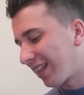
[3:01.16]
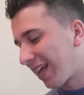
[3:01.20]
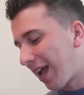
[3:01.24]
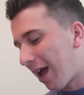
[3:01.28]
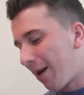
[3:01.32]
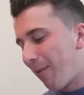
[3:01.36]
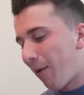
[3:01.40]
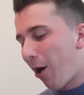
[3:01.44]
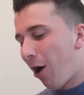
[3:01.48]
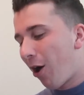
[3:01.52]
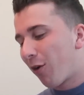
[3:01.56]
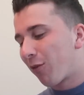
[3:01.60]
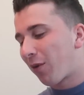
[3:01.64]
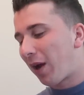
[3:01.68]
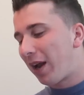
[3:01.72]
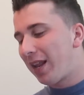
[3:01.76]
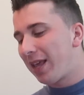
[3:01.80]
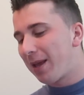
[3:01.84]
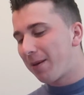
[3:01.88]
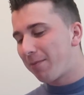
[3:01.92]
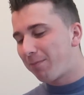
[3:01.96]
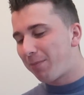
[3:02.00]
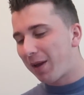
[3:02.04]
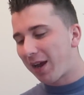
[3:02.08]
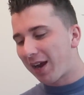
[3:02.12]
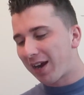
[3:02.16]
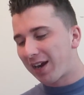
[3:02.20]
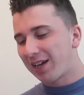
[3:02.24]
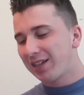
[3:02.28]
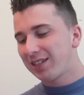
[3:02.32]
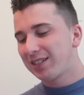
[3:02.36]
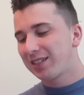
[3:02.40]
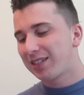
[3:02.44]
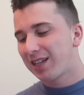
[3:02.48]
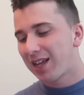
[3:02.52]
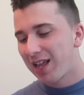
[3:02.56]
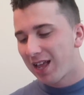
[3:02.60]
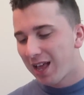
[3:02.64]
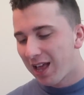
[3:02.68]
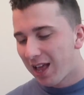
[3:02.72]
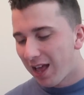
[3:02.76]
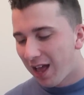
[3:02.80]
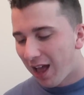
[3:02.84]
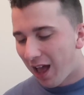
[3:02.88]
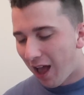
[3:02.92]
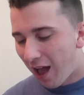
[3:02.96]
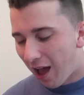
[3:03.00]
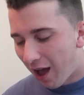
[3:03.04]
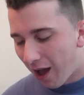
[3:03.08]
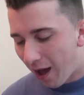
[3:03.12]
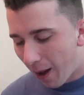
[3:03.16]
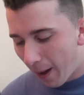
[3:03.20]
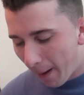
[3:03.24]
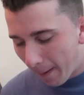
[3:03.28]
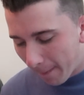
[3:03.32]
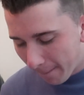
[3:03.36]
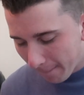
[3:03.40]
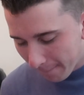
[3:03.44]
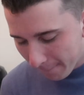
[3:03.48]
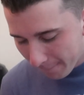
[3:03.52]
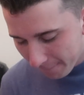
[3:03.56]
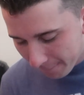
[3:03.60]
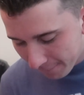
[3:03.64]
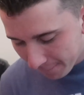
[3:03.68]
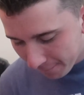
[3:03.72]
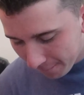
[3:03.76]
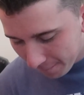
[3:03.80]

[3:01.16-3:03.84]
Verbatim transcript: Like, I'm already embarrassed. Um,